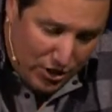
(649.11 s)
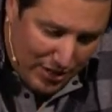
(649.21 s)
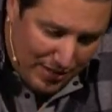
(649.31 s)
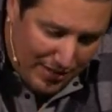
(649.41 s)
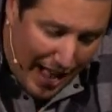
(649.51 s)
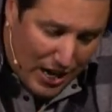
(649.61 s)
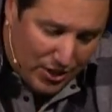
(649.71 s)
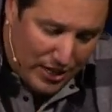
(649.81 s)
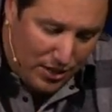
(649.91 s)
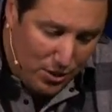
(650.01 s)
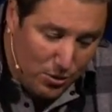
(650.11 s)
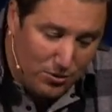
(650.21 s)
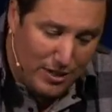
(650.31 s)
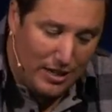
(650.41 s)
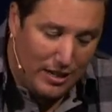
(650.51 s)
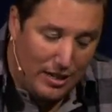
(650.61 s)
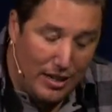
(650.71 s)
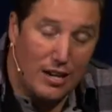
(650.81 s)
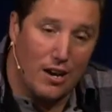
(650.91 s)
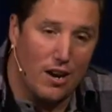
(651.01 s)
Jesus is actually using
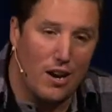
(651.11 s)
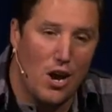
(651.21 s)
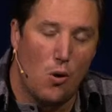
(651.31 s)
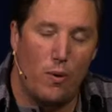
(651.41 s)
here